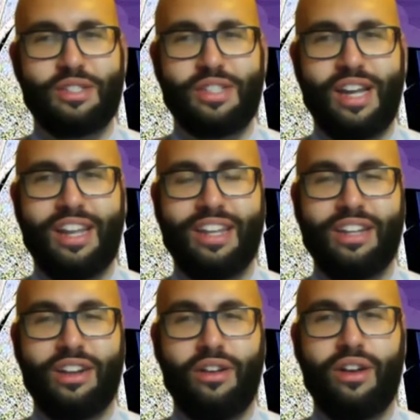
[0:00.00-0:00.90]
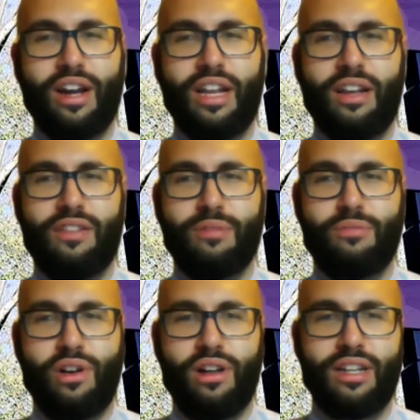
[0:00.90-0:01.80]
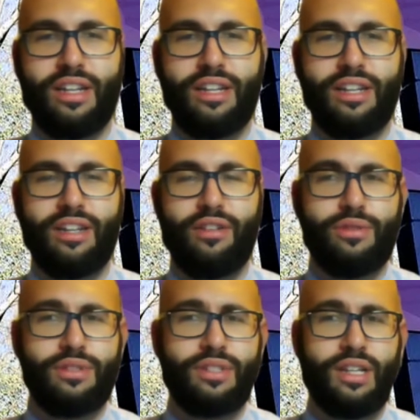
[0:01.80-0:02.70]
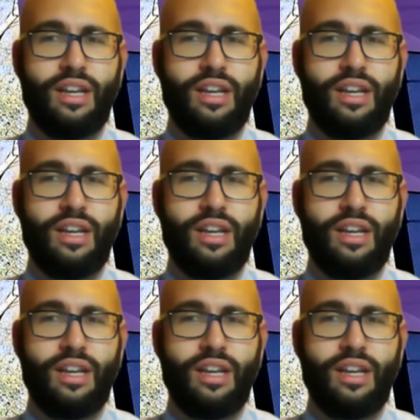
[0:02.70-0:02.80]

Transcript: I you know I loved them all, and it was